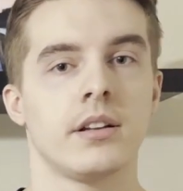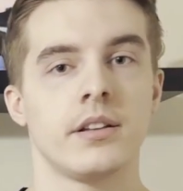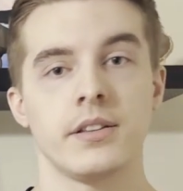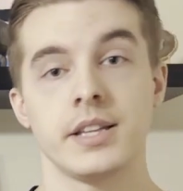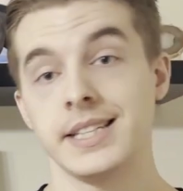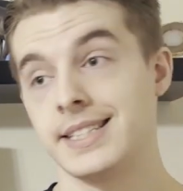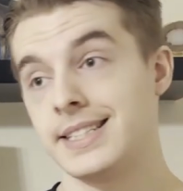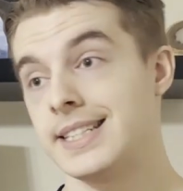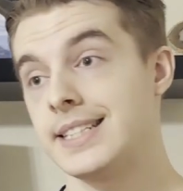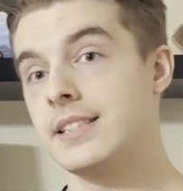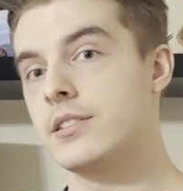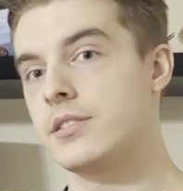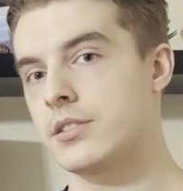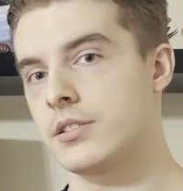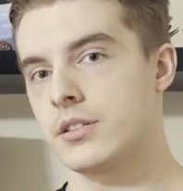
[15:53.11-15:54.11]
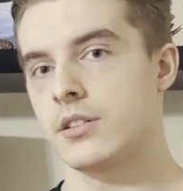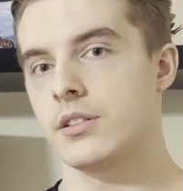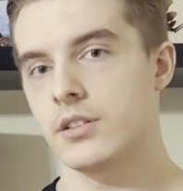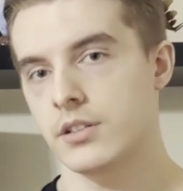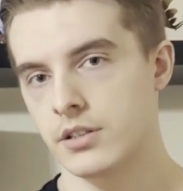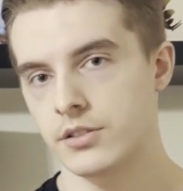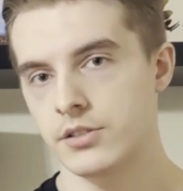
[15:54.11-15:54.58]
They didn't
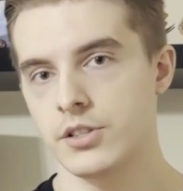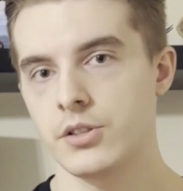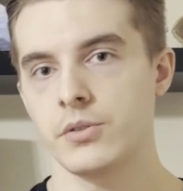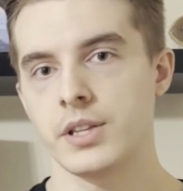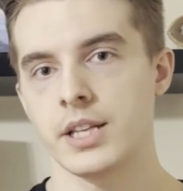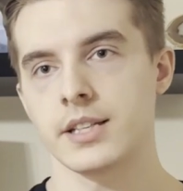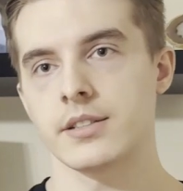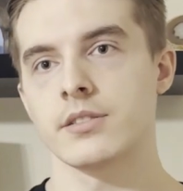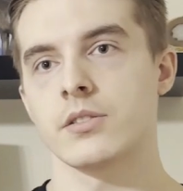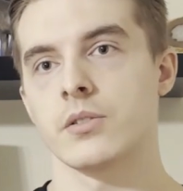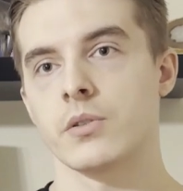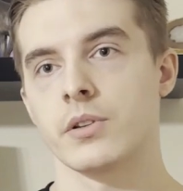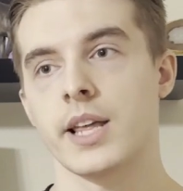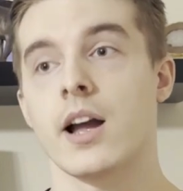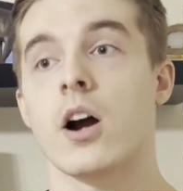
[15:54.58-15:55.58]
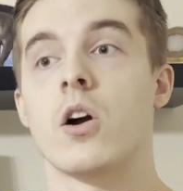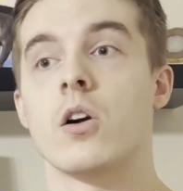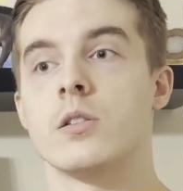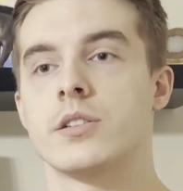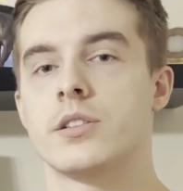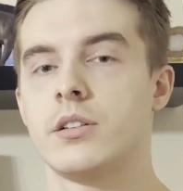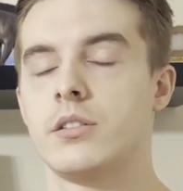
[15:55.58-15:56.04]
do this, or they
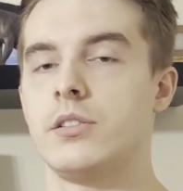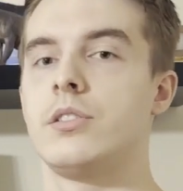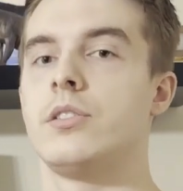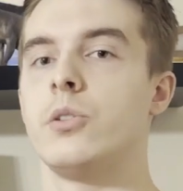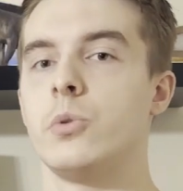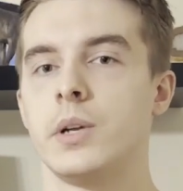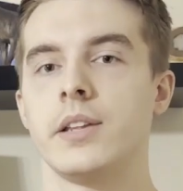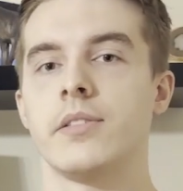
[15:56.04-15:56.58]
aren't doing